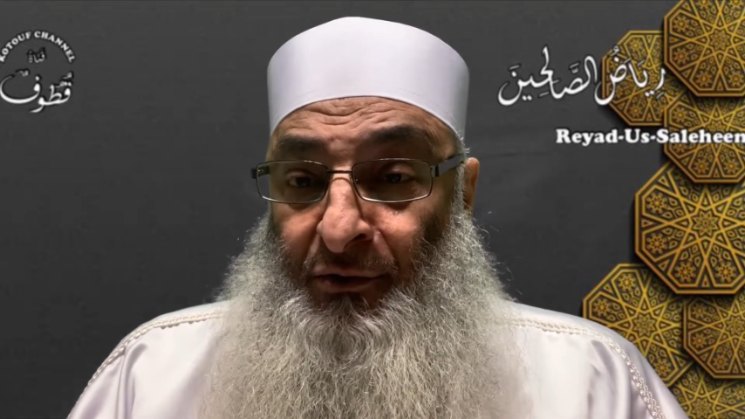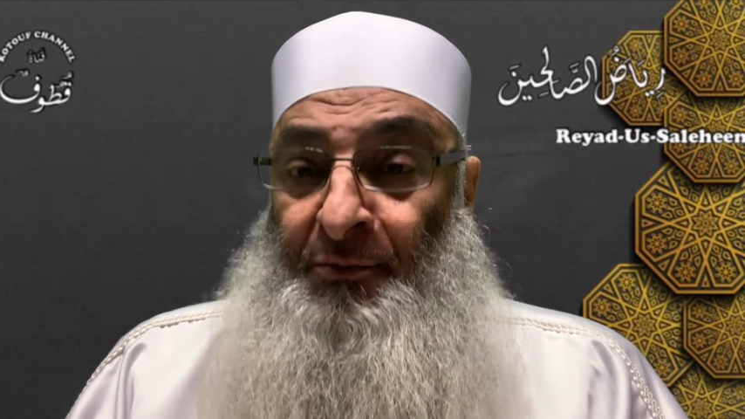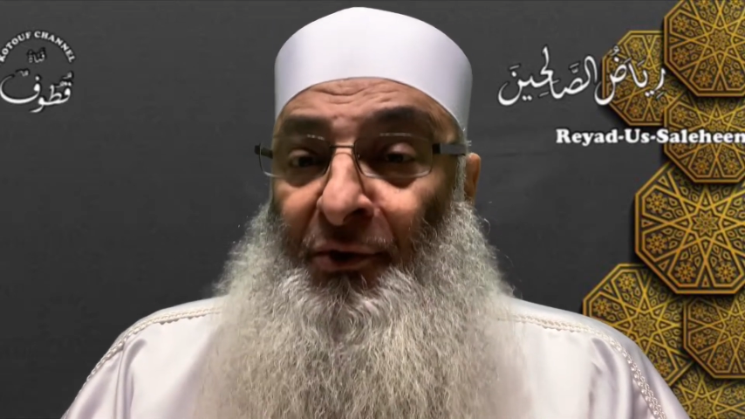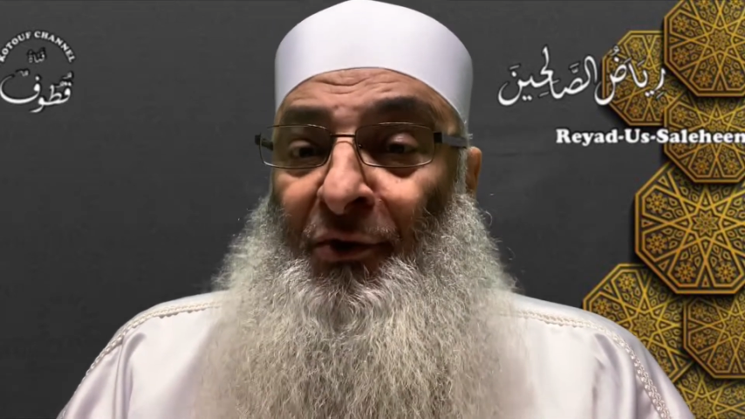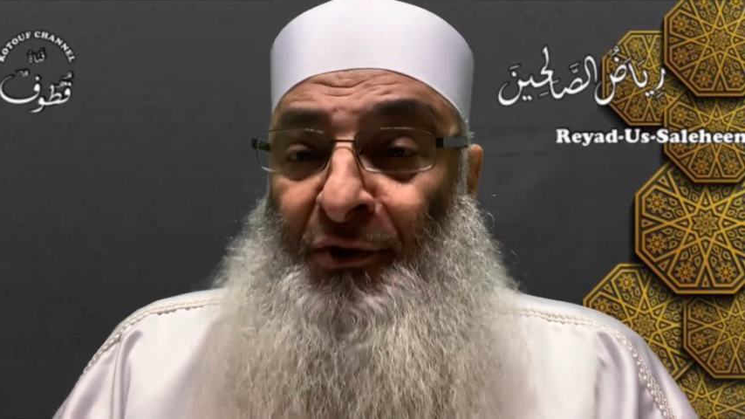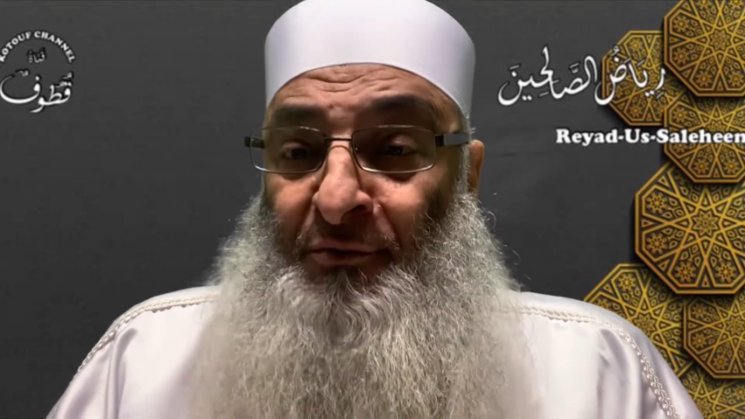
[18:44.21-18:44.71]

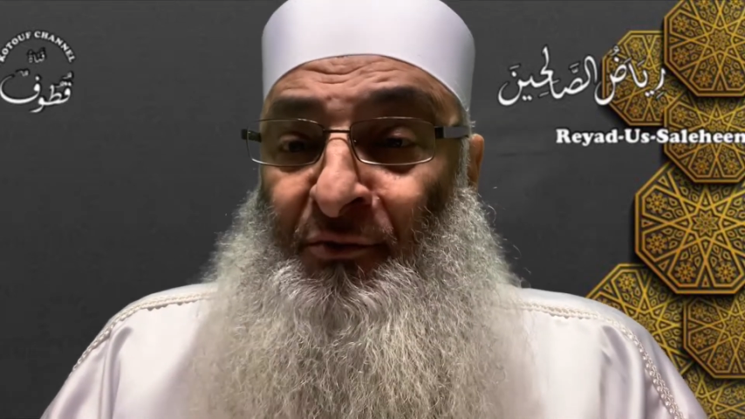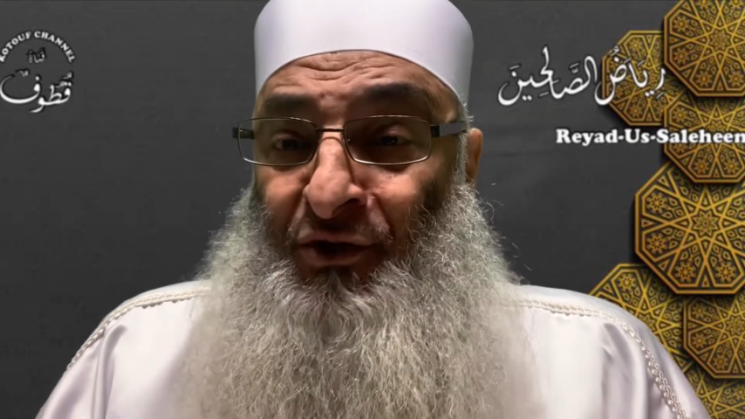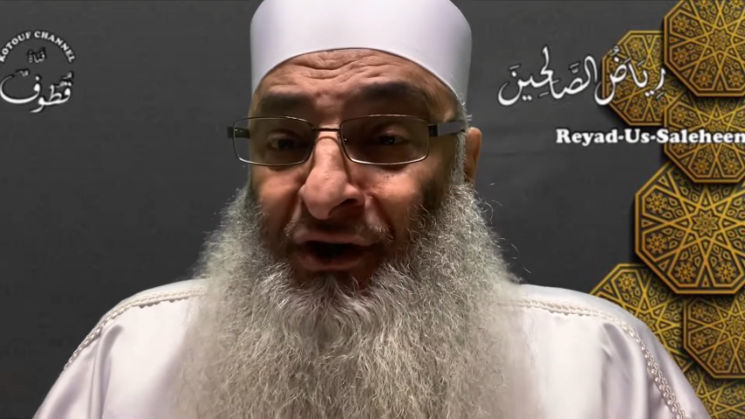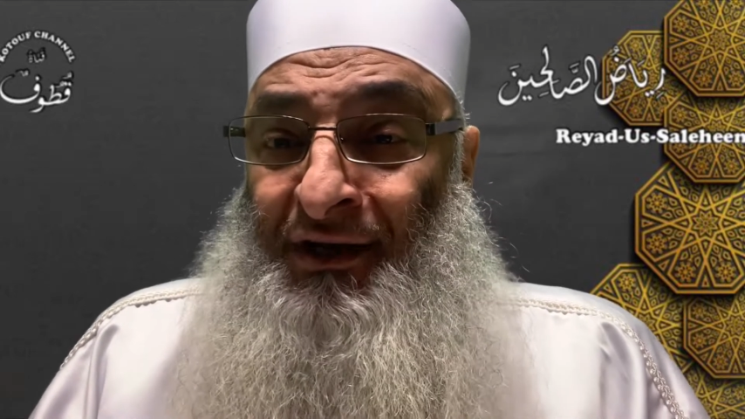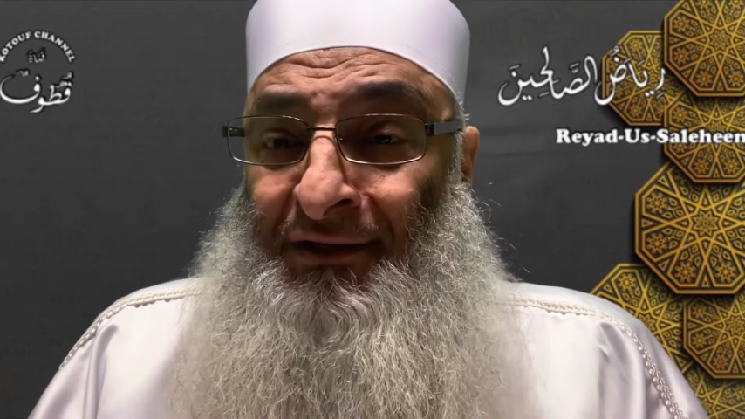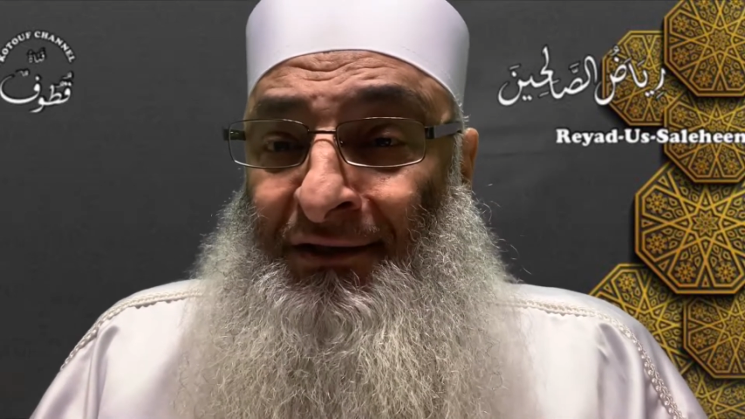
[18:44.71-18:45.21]
look more
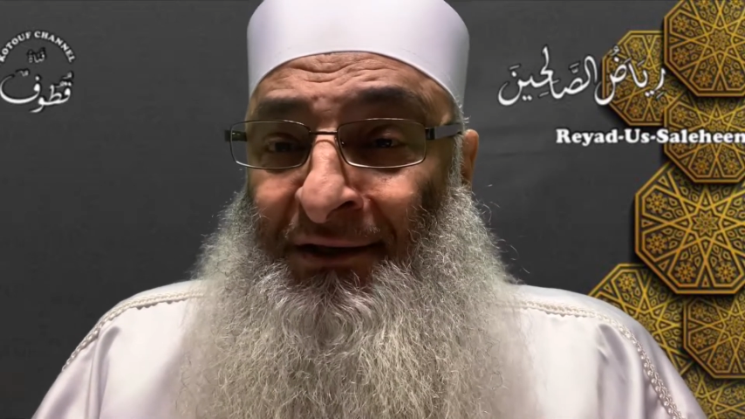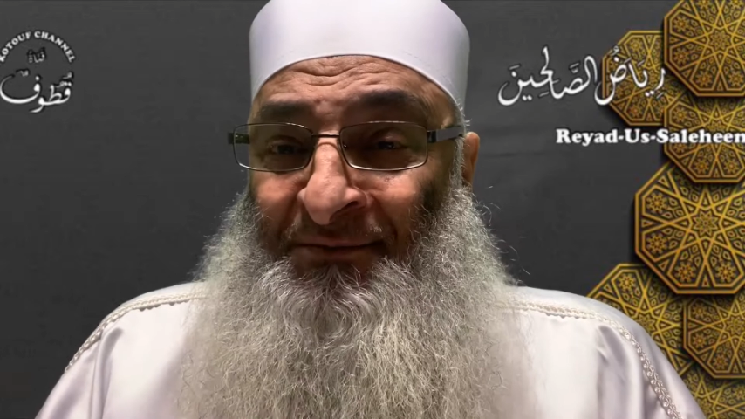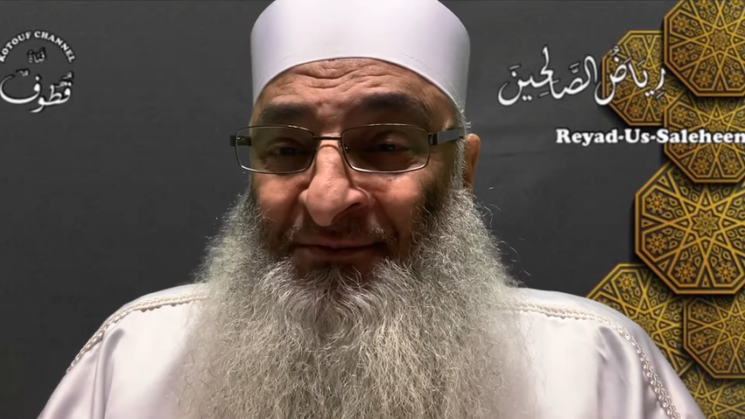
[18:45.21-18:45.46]
handsome.